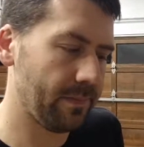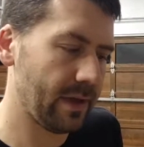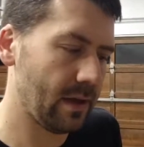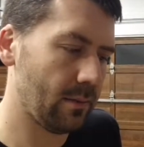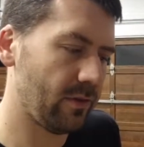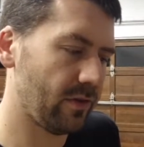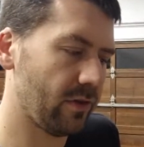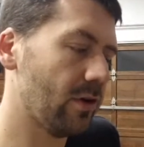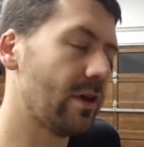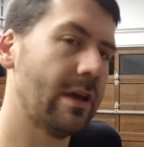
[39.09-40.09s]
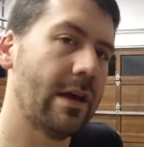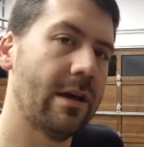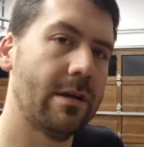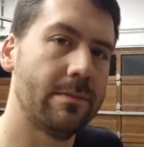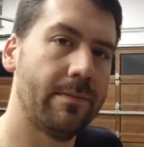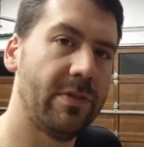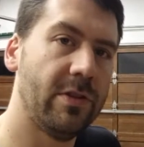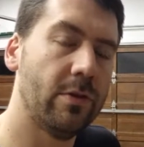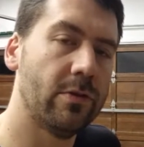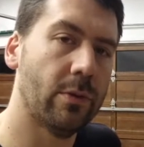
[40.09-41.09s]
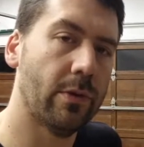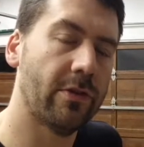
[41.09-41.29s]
and I'm just looking at new tools.